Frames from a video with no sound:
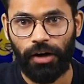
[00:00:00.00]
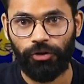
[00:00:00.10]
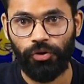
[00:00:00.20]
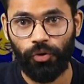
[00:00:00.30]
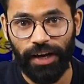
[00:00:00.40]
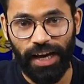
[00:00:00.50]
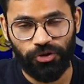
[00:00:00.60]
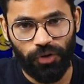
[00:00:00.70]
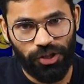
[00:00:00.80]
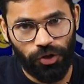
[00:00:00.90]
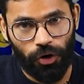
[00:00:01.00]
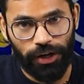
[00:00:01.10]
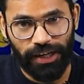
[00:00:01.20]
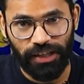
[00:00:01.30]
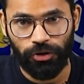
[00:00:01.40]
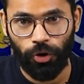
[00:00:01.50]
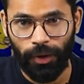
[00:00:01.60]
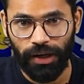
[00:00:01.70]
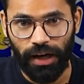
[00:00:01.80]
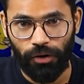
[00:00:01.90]
Now, the UK has to ensure that its
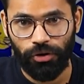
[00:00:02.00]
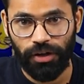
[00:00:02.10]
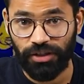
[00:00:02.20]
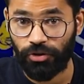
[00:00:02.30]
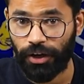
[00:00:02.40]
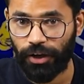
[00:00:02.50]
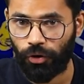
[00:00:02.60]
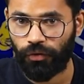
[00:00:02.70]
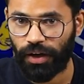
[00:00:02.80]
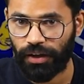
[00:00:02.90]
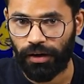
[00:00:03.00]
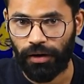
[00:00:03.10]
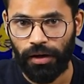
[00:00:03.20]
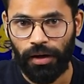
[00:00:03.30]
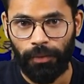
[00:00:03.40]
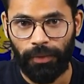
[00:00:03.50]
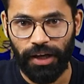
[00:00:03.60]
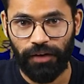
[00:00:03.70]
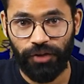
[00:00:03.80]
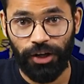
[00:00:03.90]
global clout does not erode further.
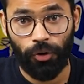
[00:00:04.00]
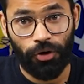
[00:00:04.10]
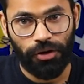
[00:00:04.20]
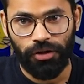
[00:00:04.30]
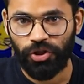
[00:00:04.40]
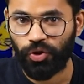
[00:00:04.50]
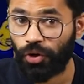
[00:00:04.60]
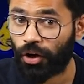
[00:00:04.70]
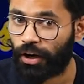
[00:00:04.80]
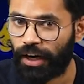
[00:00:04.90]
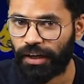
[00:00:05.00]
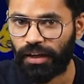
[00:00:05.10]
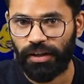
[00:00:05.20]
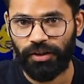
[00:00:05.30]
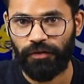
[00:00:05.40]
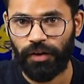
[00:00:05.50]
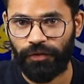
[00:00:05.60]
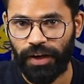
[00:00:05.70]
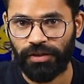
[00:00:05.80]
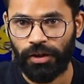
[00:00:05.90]
But if they don't, sooner or later, they will
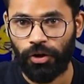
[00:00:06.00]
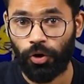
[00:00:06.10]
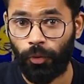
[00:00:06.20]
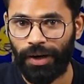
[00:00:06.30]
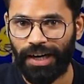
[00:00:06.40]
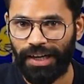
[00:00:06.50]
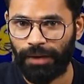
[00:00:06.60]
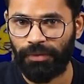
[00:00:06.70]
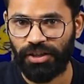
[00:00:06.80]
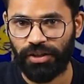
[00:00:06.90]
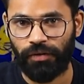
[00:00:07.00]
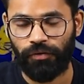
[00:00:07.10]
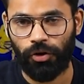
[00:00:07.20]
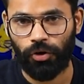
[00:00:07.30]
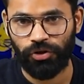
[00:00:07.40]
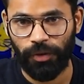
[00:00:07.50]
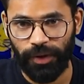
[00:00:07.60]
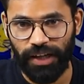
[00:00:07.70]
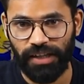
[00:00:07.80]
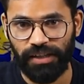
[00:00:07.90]
face global condemnation for
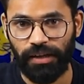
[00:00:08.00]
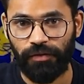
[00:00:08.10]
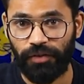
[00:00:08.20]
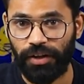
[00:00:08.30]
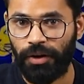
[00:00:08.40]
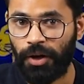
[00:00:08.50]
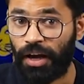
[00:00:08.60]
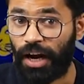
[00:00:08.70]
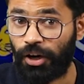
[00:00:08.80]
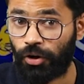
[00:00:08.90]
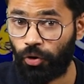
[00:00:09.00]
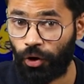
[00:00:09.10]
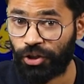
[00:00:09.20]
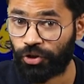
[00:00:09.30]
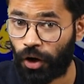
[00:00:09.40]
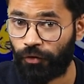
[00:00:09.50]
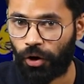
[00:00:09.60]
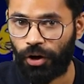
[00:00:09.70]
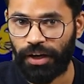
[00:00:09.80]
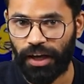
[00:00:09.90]
sympathizing with and going
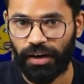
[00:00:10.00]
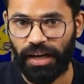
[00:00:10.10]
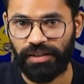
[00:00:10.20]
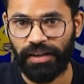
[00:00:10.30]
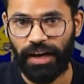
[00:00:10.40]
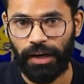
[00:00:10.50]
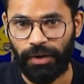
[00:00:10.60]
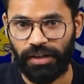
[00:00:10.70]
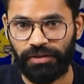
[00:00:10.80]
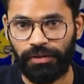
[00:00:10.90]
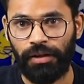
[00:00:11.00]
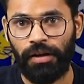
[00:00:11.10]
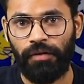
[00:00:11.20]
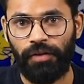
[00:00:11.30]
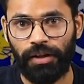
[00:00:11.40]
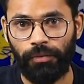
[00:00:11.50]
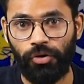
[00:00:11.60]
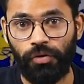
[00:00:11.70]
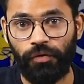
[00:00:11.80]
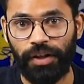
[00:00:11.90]
soft on terrorizing elements.
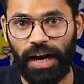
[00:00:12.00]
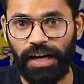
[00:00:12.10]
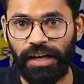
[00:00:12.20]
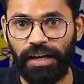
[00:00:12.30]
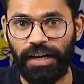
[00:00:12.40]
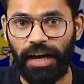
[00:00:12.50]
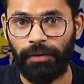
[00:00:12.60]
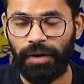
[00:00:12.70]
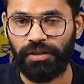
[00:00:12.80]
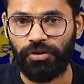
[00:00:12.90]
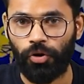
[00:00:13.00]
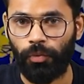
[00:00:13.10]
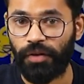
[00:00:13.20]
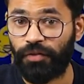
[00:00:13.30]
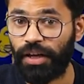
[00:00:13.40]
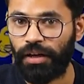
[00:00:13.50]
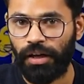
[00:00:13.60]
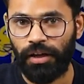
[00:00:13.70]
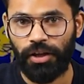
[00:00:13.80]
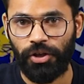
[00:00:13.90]
Furthermore, with anti-India elements roaming free,
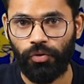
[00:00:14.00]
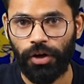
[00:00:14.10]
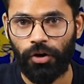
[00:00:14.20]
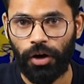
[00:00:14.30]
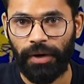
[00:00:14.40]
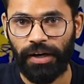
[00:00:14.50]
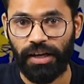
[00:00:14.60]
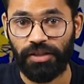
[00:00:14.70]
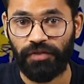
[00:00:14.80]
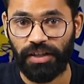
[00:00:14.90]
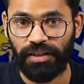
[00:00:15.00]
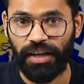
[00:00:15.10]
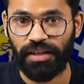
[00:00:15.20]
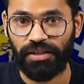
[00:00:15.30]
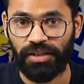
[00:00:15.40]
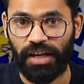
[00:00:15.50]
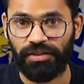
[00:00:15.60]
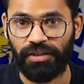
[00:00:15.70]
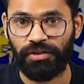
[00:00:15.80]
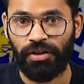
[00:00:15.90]
the UK government is worsening its
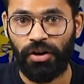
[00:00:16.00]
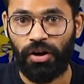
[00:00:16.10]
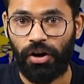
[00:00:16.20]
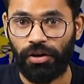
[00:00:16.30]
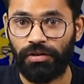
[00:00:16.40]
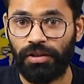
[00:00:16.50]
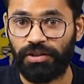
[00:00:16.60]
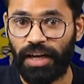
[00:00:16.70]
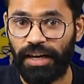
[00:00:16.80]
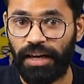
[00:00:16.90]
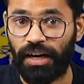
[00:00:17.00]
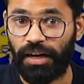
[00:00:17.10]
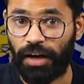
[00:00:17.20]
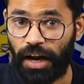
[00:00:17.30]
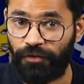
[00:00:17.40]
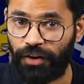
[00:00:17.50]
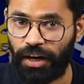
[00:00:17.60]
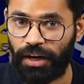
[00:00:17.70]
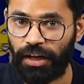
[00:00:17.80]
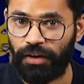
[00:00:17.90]
stances on signing a
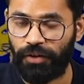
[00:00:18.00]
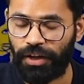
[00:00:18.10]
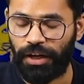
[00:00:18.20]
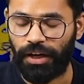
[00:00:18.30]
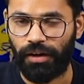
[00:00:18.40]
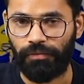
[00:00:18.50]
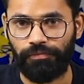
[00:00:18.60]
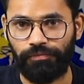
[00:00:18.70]
FTA deal with India.